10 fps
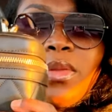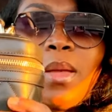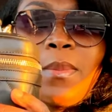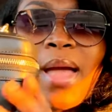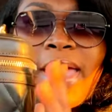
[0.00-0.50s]

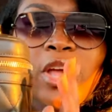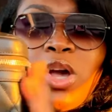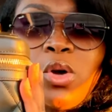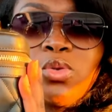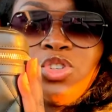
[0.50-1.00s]
my
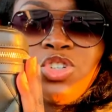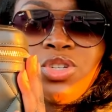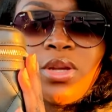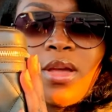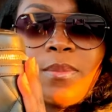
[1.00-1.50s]

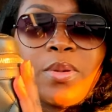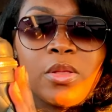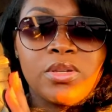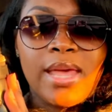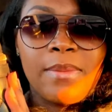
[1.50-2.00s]
Coach um,
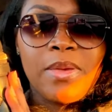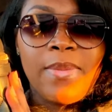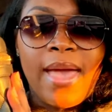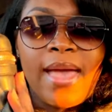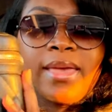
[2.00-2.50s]
Pillow Tabby
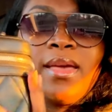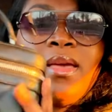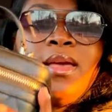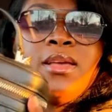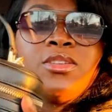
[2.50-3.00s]
bag.
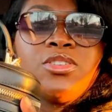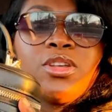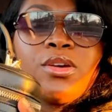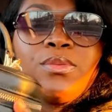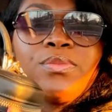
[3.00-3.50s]

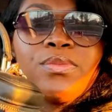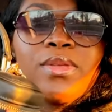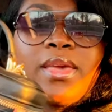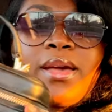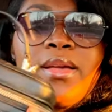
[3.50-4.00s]
So
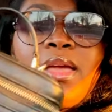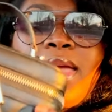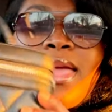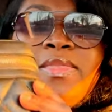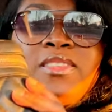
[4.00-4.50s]
yeah,
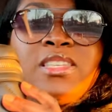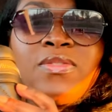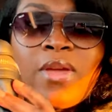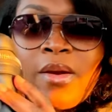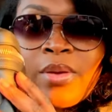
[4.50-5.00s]
and this is
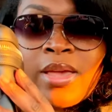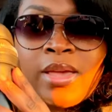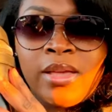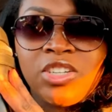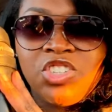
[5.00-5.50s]

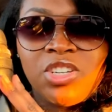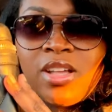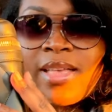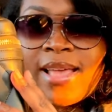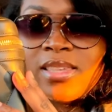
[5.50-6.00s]
very
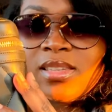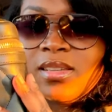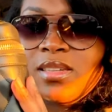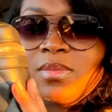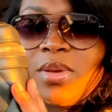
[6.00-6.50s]

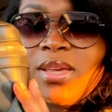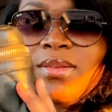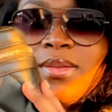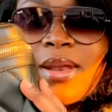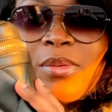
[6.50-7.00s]
Chanel-esque to me,
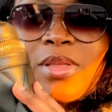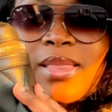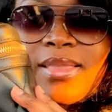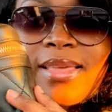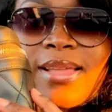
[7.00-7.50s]
and I really
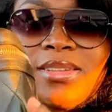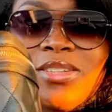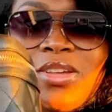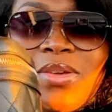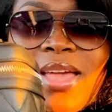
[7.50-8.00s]
like that.
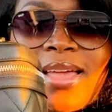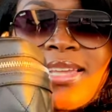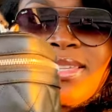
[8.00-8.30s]
So yeah, guys,